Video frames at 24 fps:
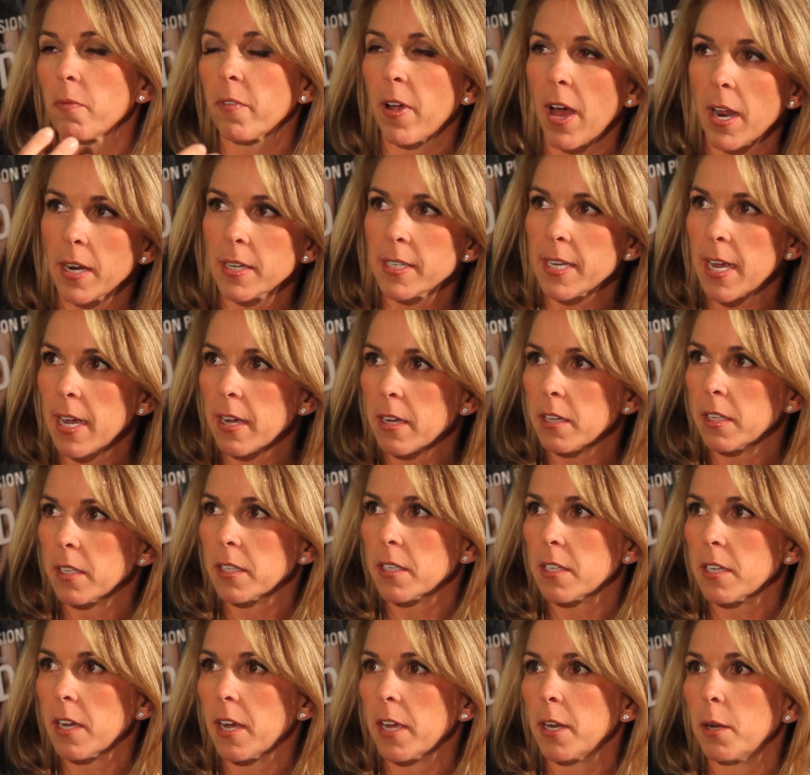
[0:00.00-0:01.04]
We've got to tackle
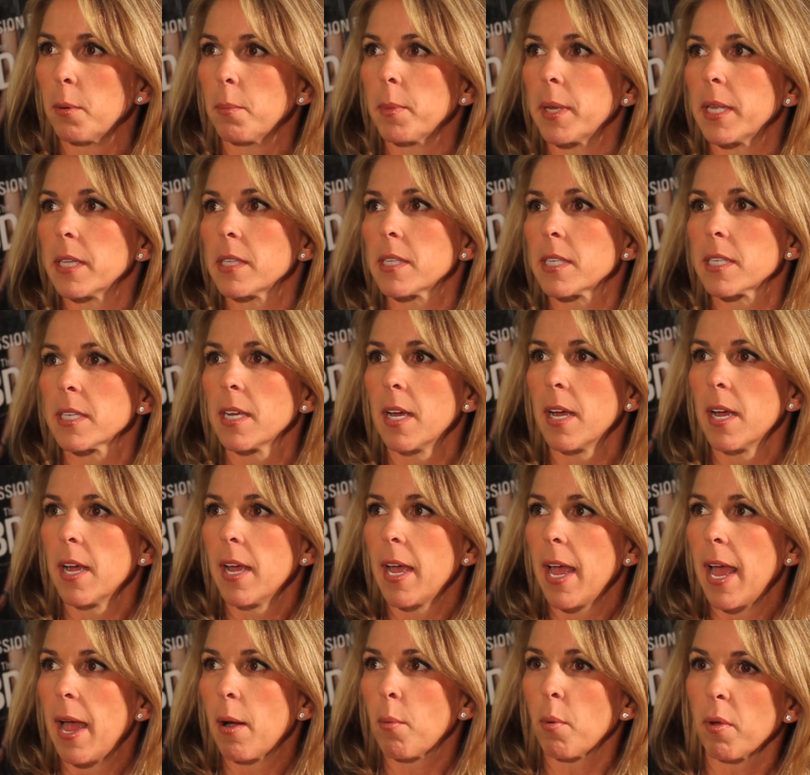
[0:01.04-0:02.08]
entitlements,
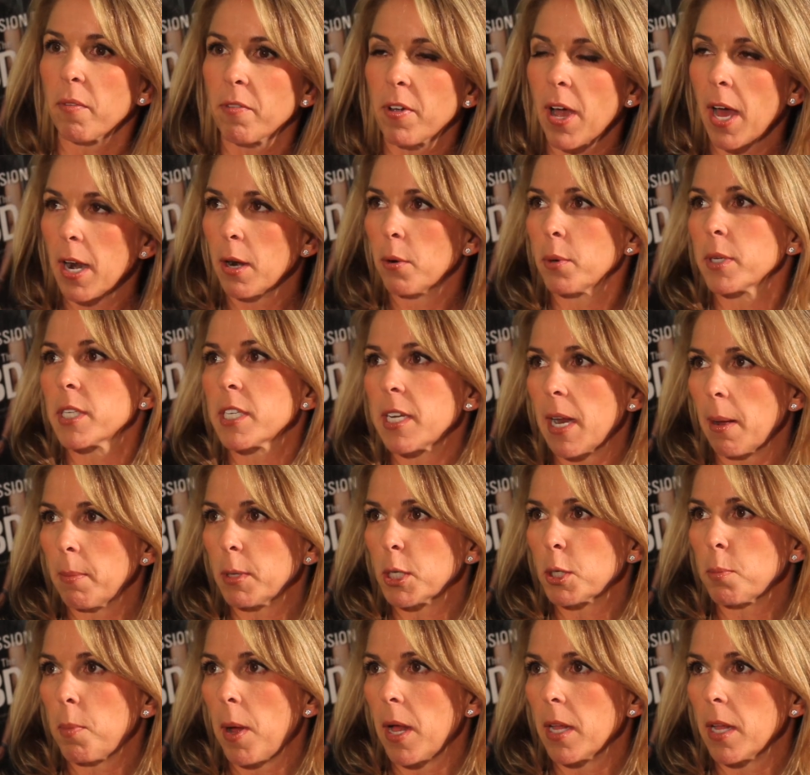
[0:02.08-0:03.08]
and we've got to establish